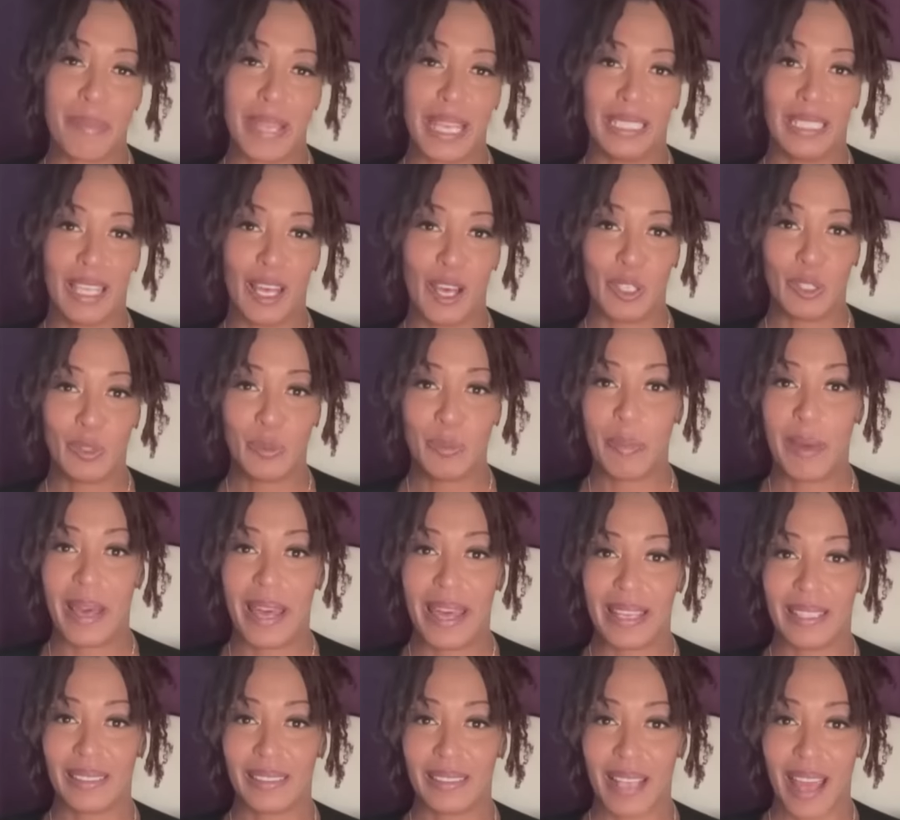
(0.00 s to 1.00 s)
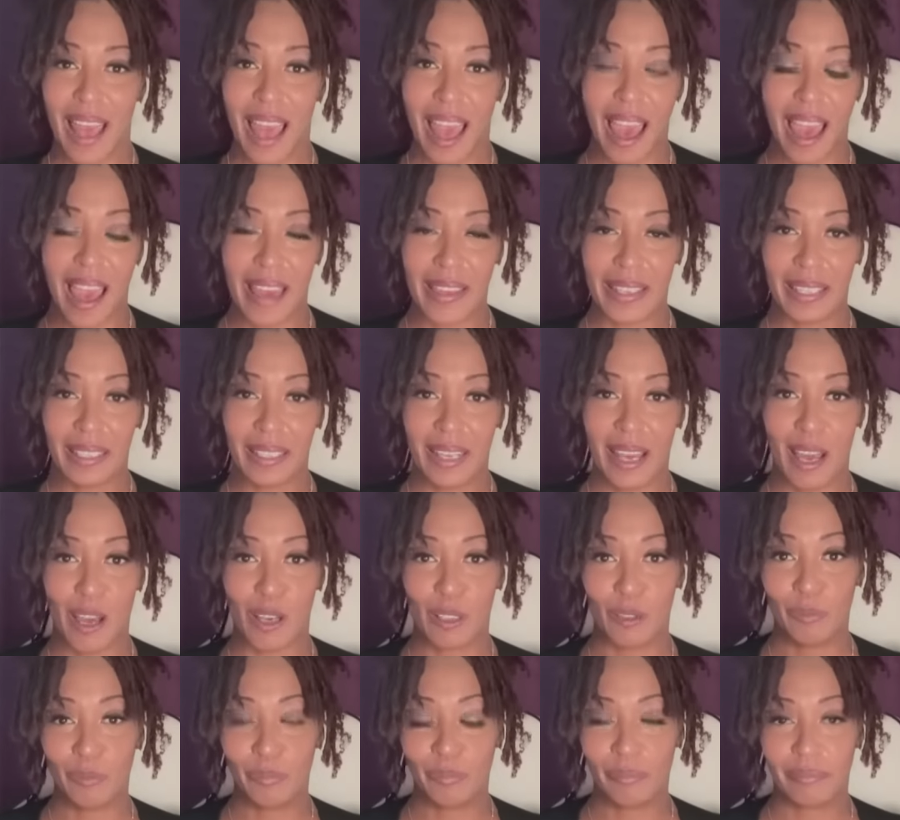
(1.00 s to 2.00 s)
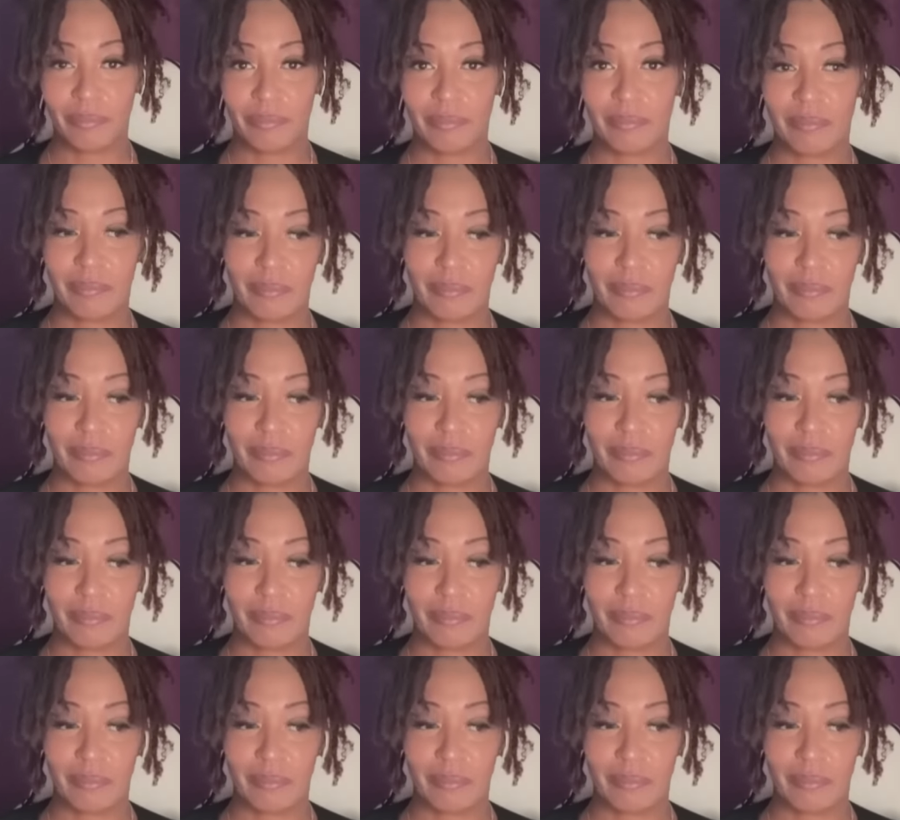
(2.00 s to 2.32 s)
don't want to be alone, but you know,